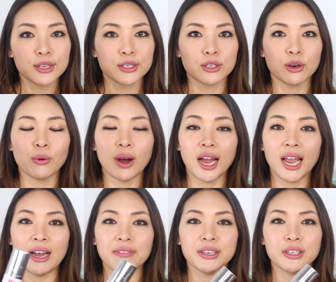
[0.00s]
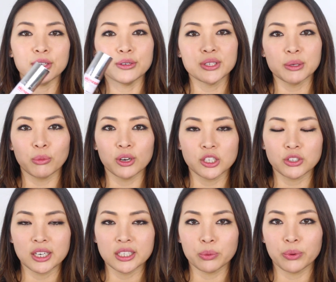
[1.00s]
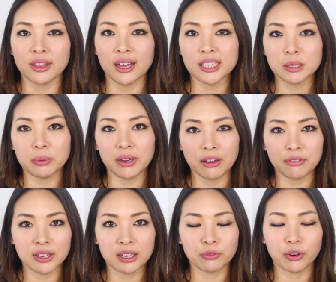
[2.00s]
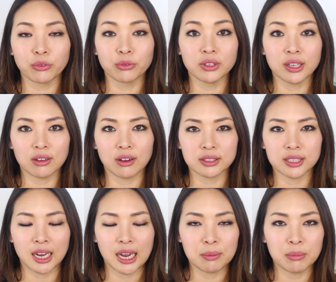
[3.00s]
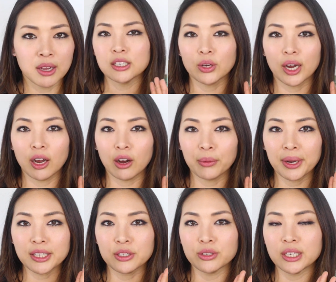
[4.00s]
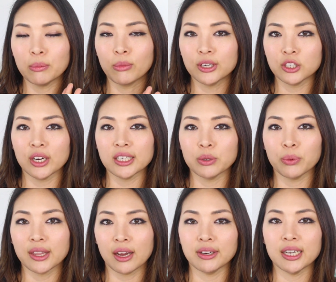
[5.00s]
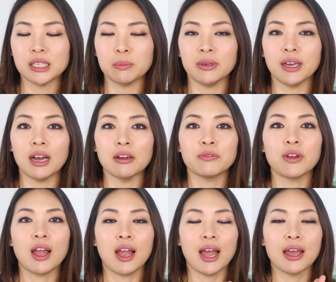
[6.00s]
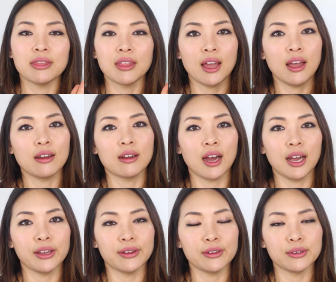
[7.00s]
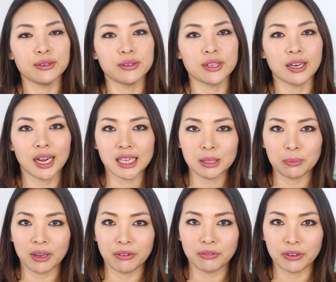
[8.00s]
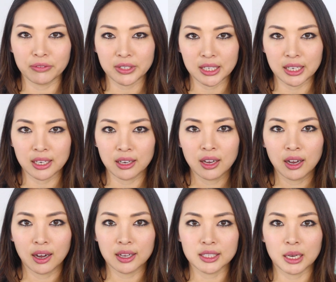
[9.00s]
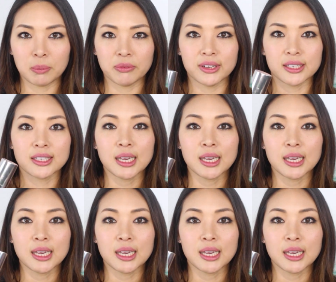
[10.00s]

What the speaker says: So I haven't used a moisturizer with SPF in it for a really long time. So I always use a moisturizer without SPF and then I use an SPF 50 on top of it